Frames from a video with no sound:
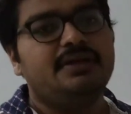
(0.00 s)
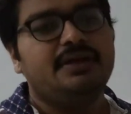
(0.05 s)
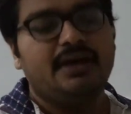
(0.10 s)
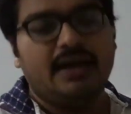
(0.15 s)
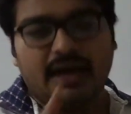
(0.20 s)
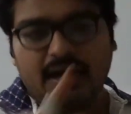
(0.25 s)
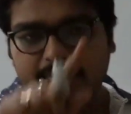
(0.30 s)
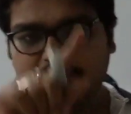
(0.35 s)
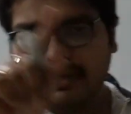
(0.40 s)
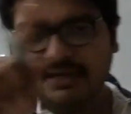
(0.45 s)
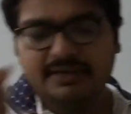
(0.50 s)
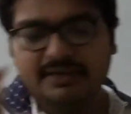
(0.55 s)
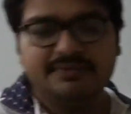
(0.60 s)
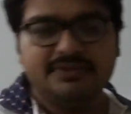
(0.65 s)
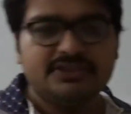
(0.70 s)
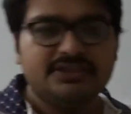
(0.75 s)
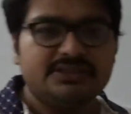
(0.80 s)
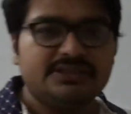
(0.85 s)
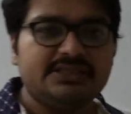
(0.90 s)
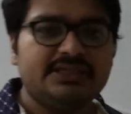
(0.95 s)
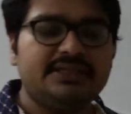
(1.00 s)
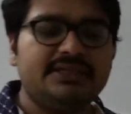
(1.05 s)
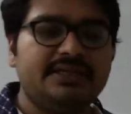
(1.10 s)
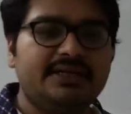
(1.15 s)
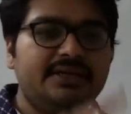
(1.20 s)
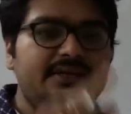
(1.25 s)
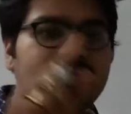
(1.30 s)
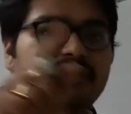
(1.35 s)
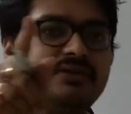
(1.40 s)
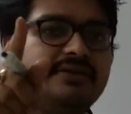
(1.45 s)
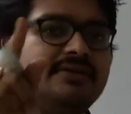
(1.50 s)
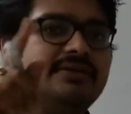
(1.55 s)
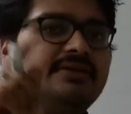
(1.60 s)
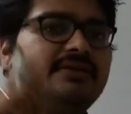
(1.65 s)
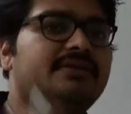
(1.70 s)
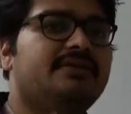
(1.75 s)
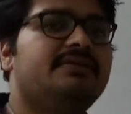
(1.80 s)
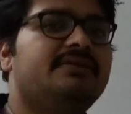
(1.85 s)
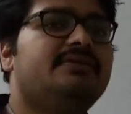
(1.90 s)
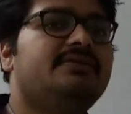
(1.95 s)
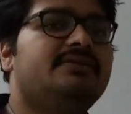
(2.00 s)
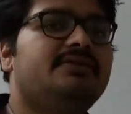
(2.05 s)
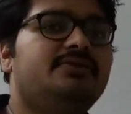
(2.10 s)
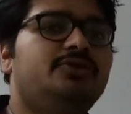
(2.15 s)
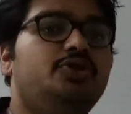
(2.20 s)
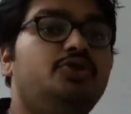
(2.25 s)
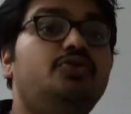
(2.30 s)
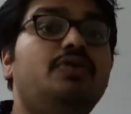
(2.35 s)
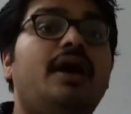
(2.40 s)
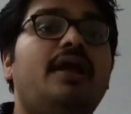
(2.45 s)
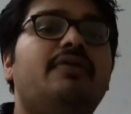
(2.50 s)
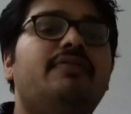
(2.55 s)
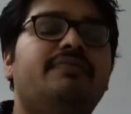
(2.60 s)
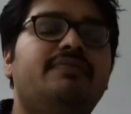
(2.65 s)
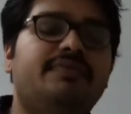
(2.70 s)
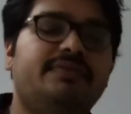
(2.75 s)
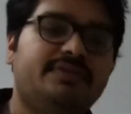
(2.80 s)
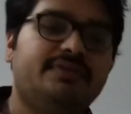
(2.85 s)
how many revolutions are there? 12.